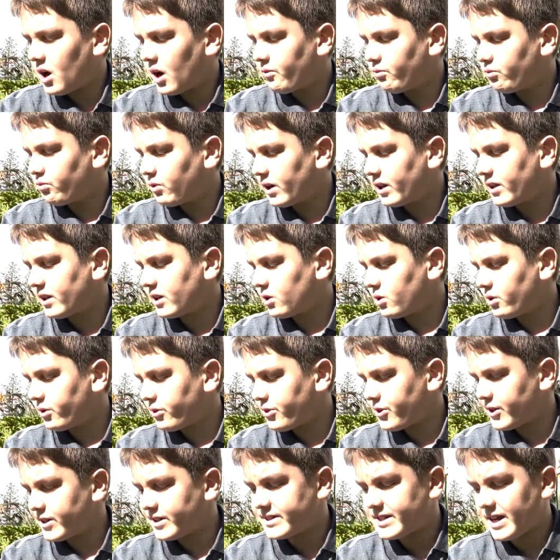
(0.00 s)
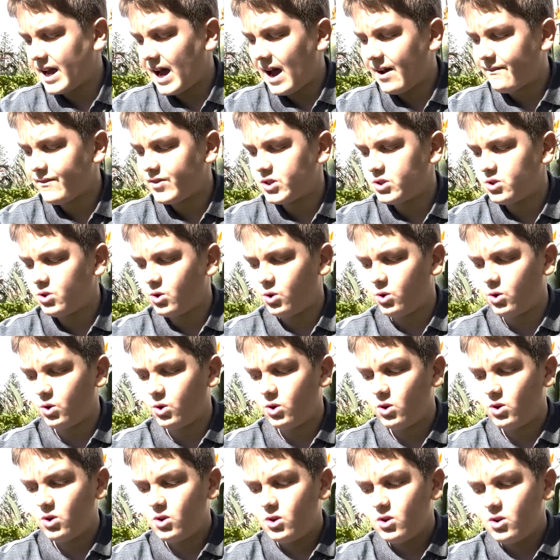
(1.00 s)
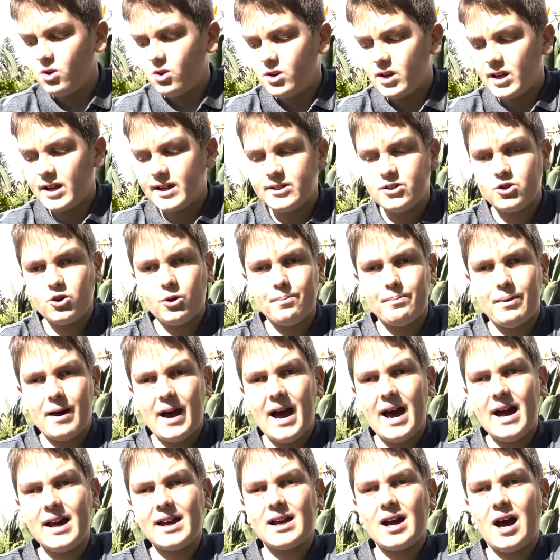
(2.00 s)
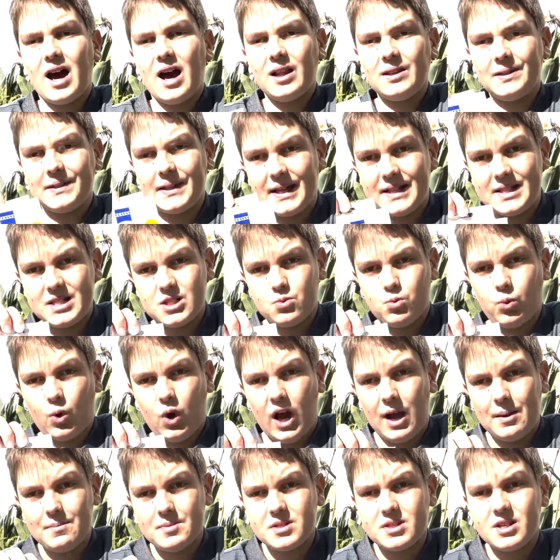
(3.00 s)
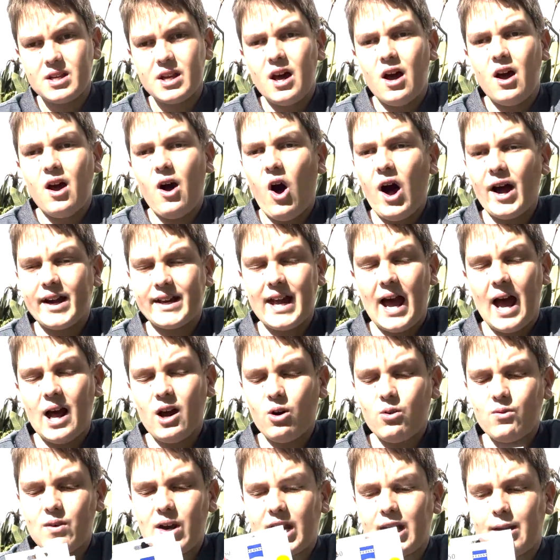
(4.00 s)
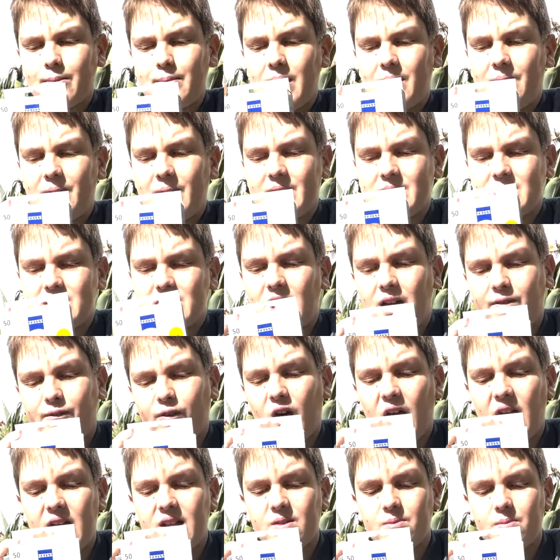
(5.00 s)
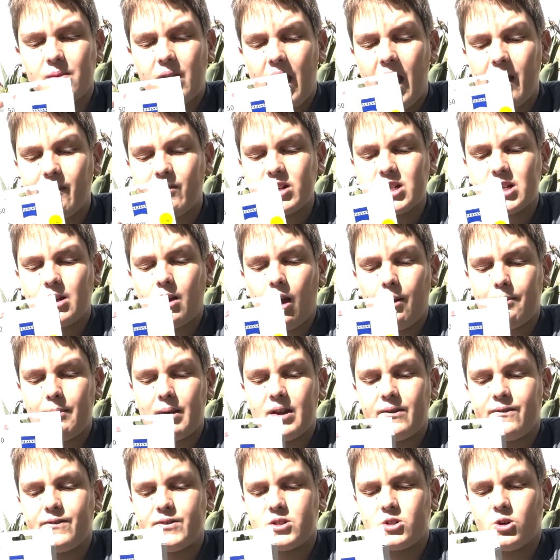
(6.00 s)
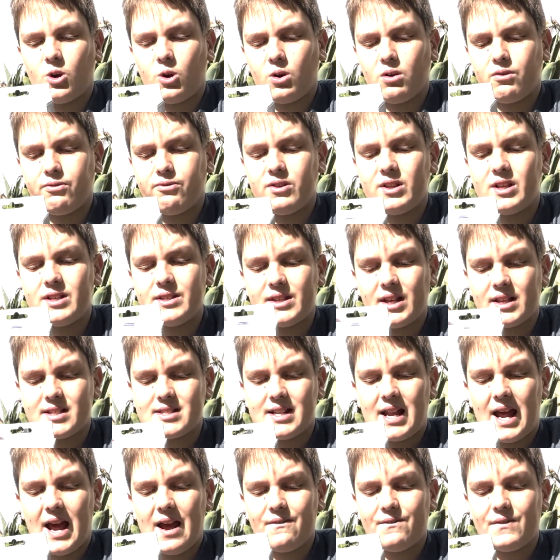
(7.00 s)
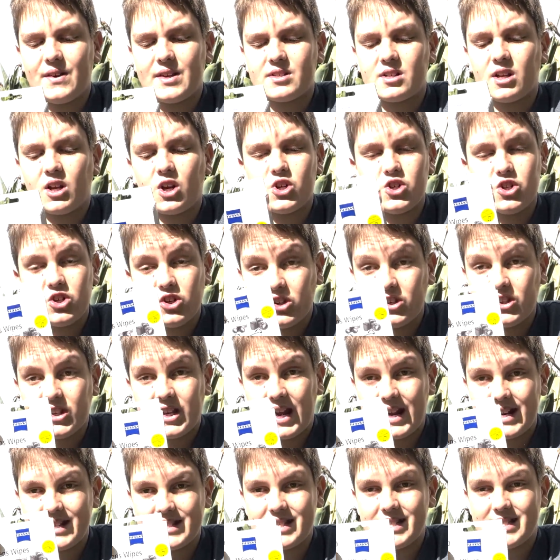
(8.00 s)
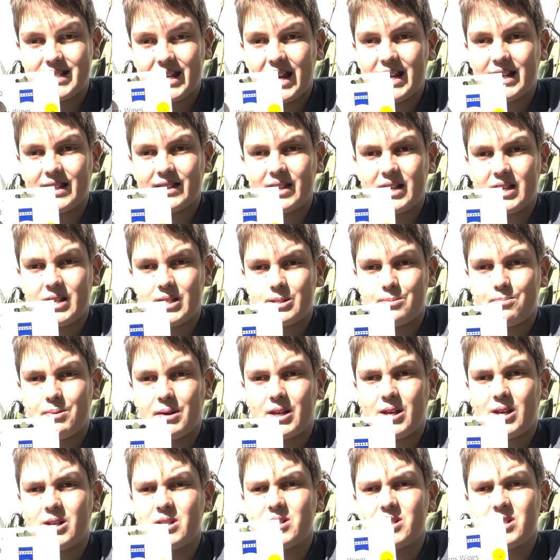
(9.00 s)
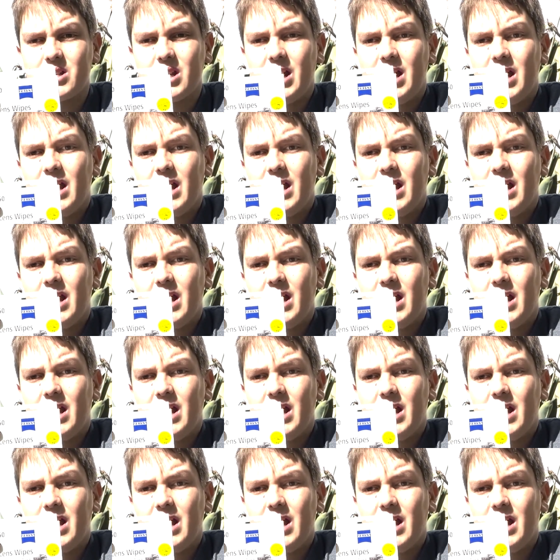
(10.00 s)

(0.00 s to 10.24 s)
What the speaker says: a really good thing to have in your bag are lens wipes. I cannot recommend these enough. Every time I meet a photographer that doesn't have these, I go, you need to take these, because